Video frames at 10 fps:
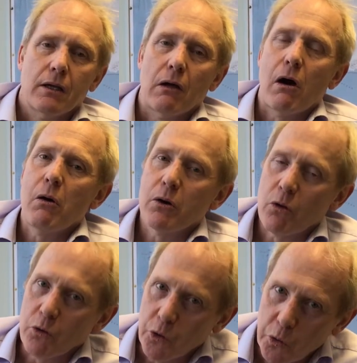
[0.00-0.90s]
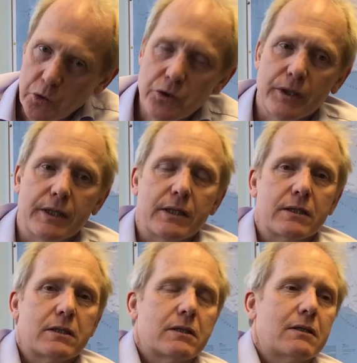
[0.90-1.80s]
Now our conclusion
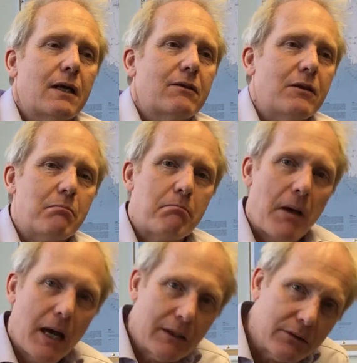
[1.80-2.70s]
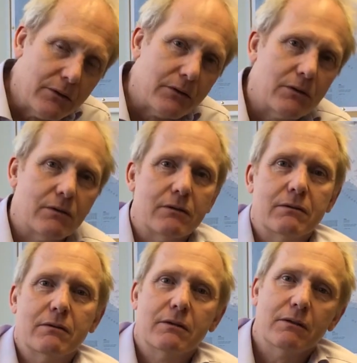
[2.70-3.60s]
is that the pattern
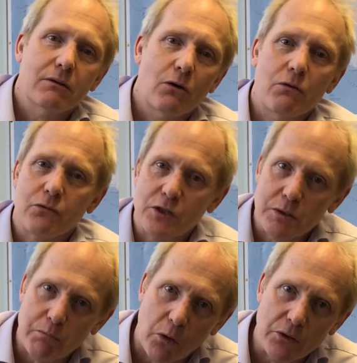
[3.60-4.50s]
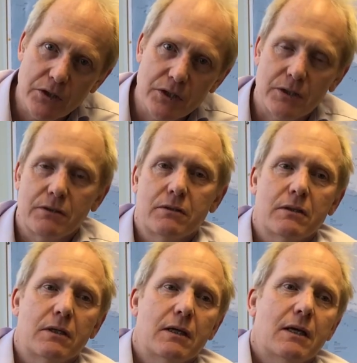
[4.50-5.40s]
of response
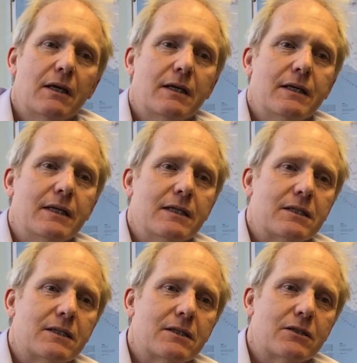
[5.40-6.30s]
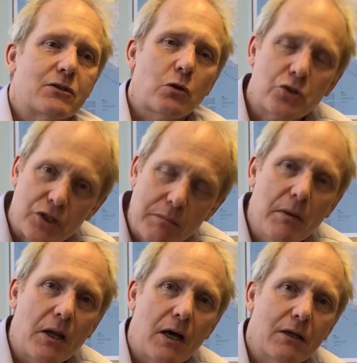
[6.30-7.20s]
is so
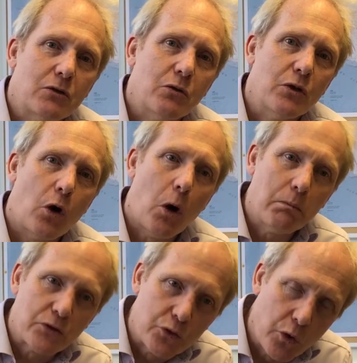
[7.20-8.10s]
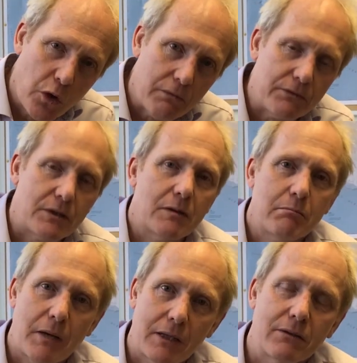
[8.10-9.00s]
similar to the observed
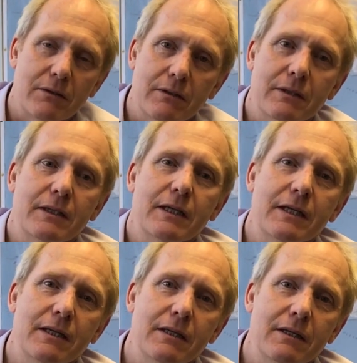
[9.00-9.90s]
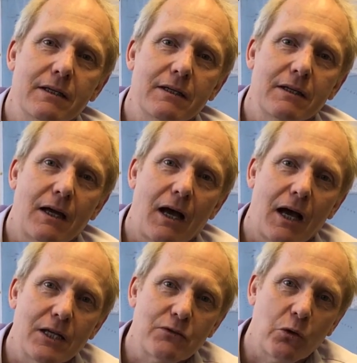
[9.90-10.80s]
pattern in
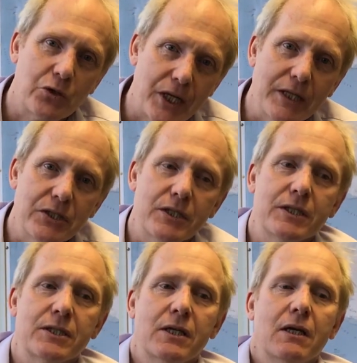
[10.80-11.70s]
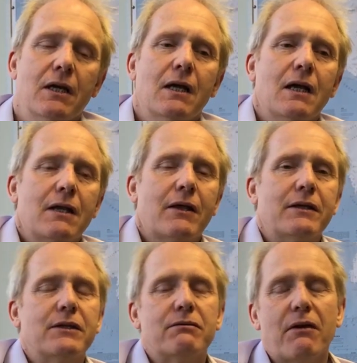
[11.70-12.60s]
ice flow changes that
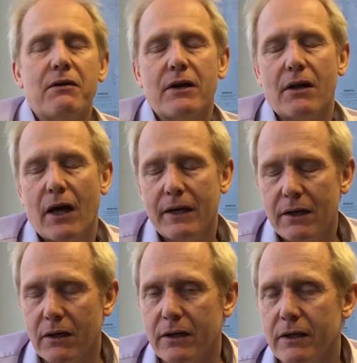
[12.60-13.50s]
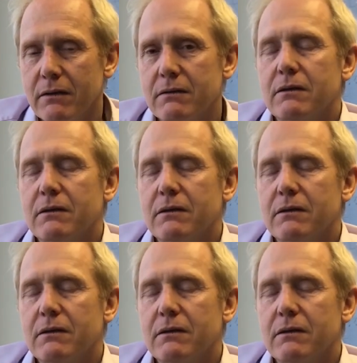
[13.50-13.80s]
it's very likely